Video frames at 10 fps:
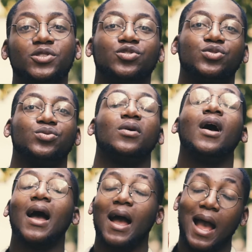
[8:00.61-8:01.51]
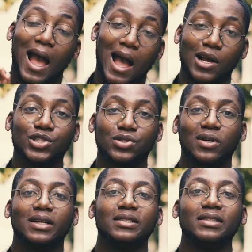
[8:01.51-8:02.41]
is to
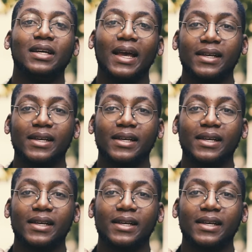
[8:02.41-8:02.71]
actually